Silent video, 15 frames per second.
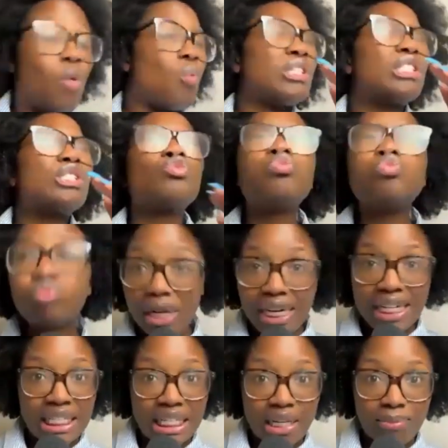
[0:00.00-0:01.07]
which is
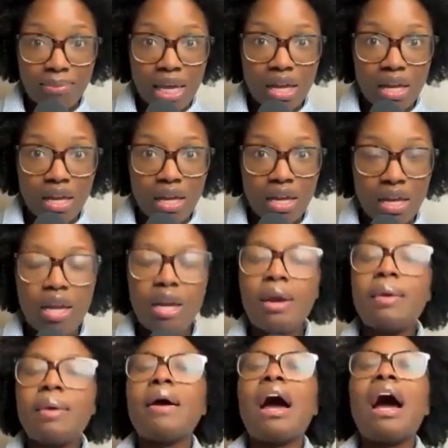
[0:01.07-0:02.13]
crazy to me.
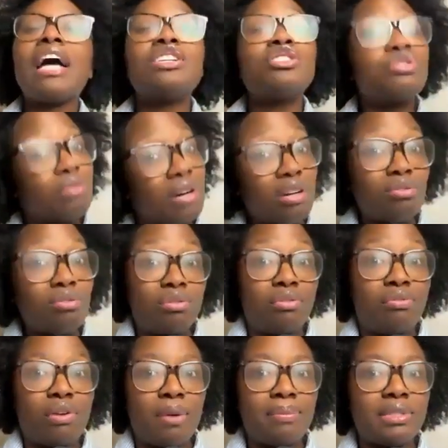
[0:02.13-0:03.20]
I struggled through
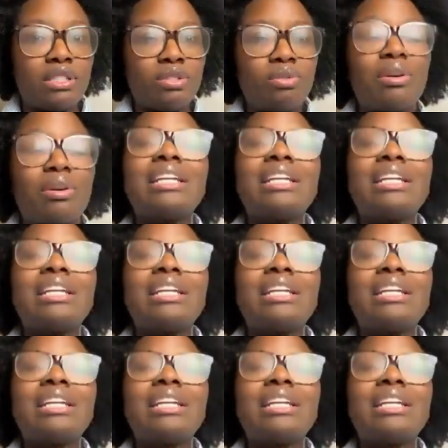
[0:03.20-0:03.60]
pharmacy school,